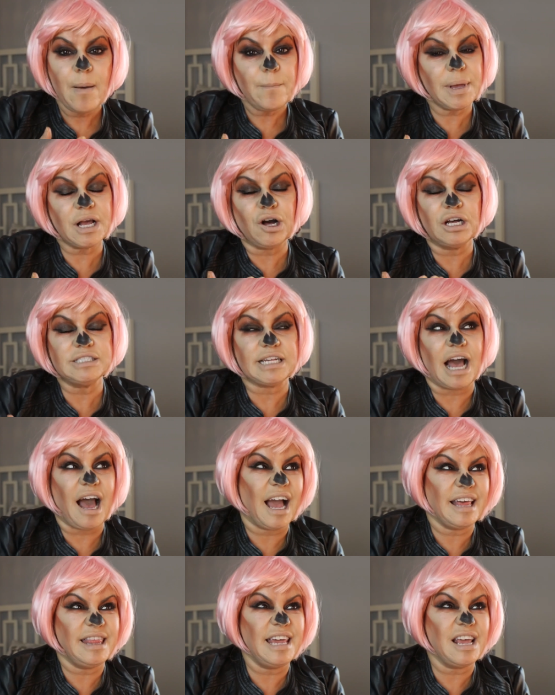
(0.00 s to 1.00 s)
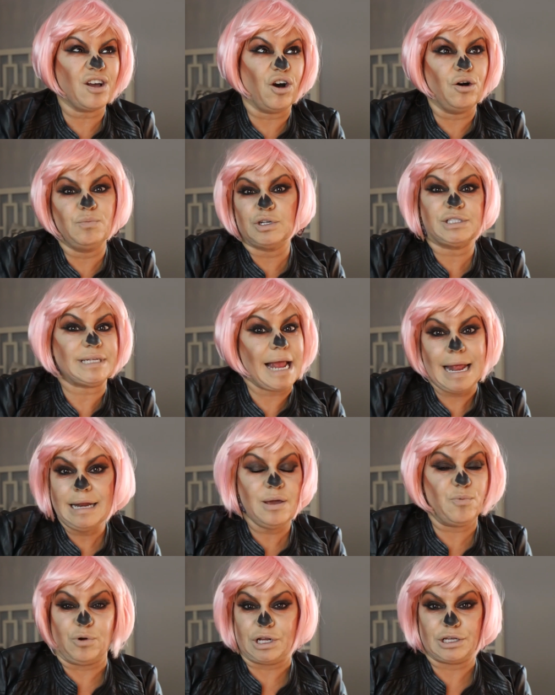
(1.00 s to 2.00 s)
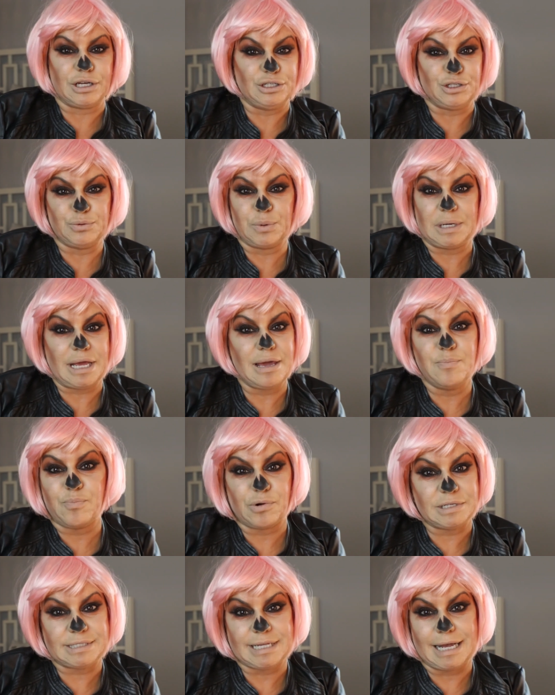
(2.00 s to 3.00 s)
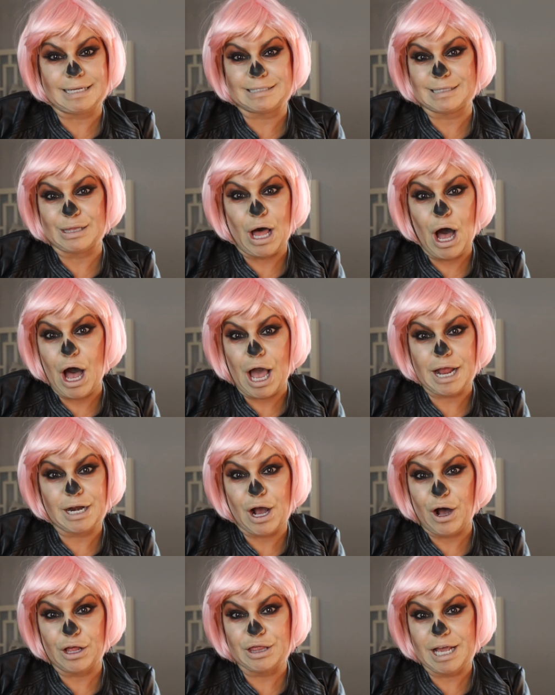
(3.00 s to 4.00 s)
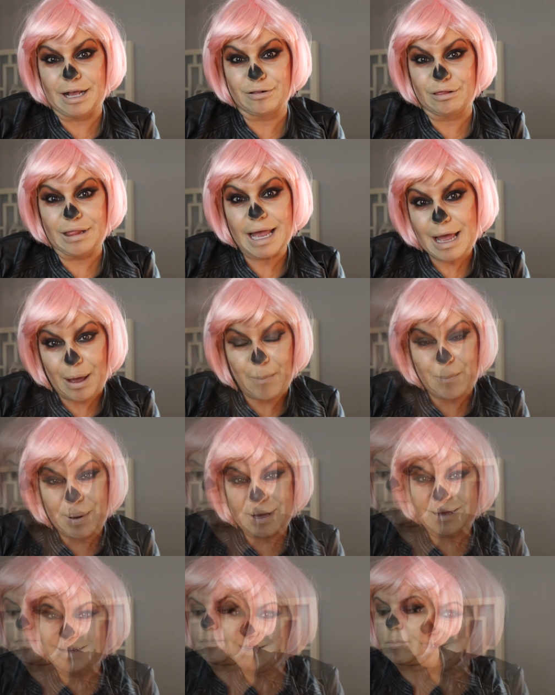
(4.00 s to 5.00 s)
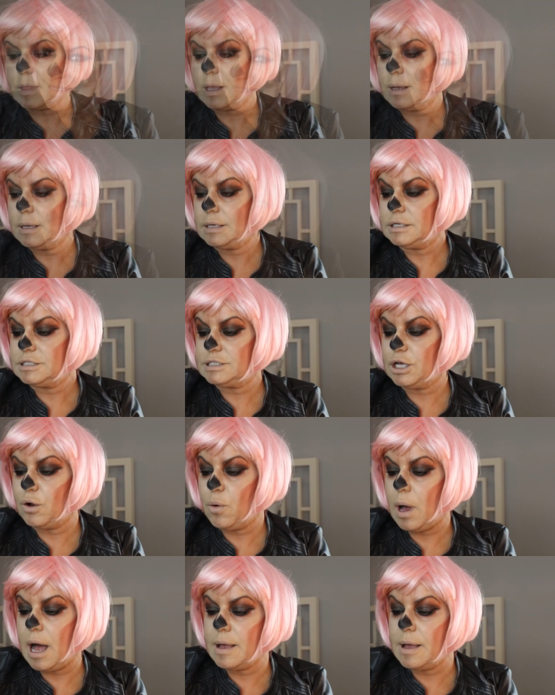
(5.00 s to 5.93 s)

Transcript: because I think almost anyone can do an imprecise line on their lip. So